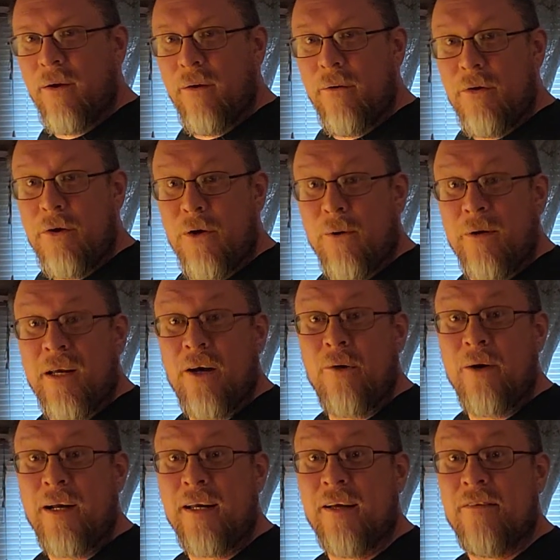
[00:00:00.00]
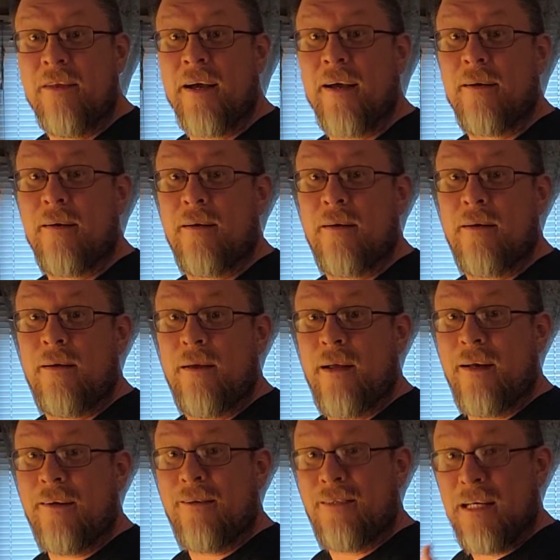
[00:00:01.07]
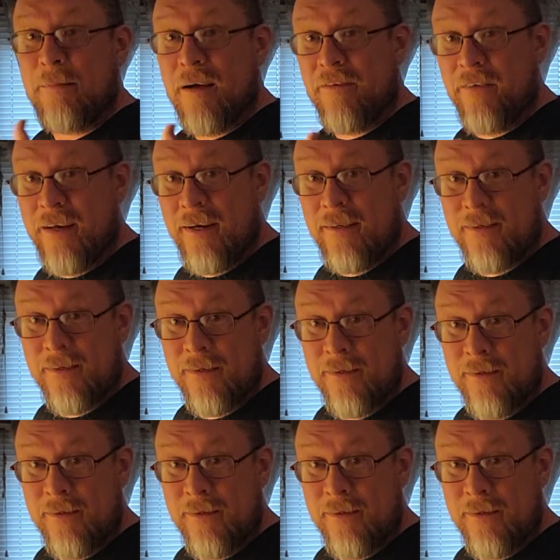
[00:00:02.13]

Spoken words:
you don't hear any of that. And you see my face?